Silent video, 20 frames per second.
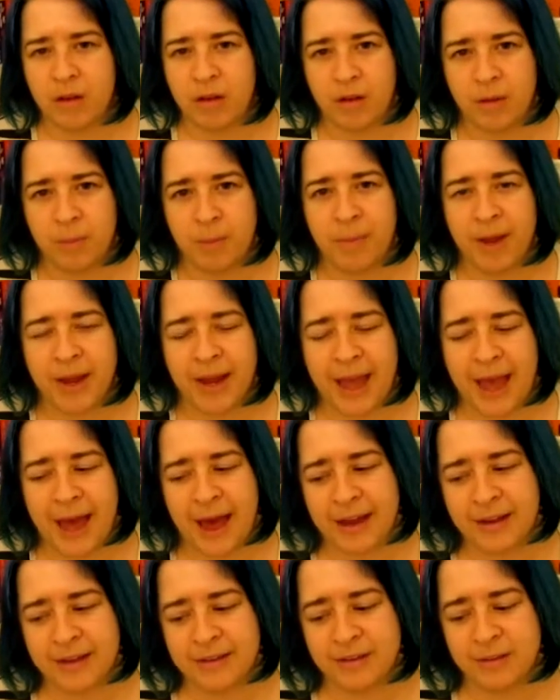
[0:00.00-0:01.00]
My
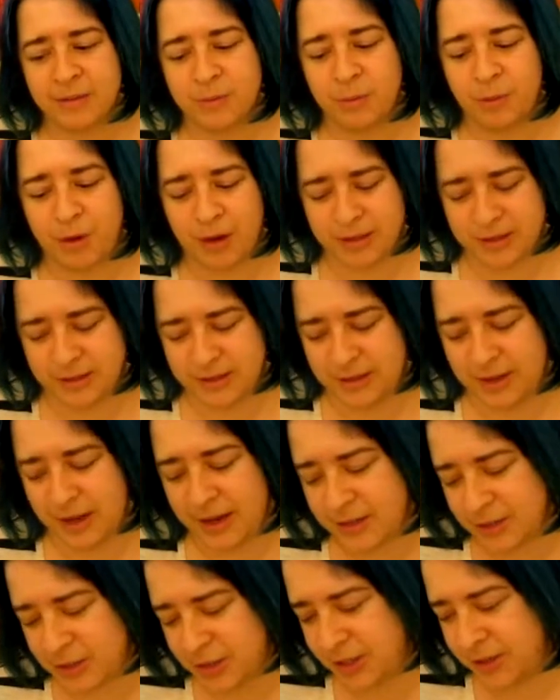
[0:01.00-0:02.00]
cat wants
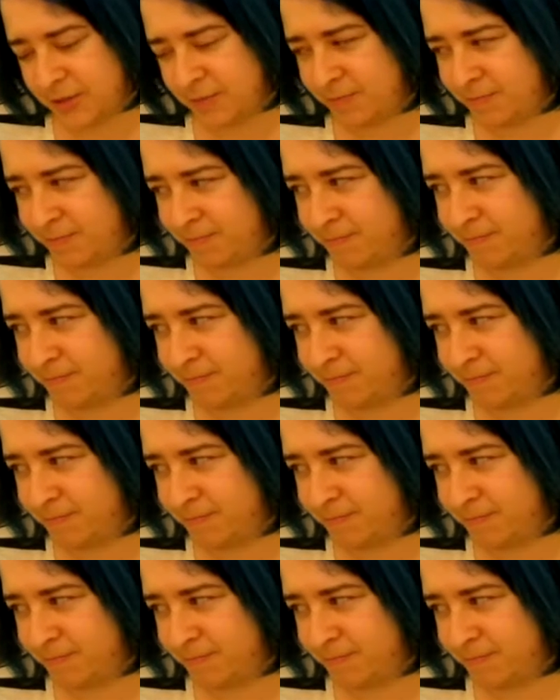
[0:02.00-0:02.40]
attention.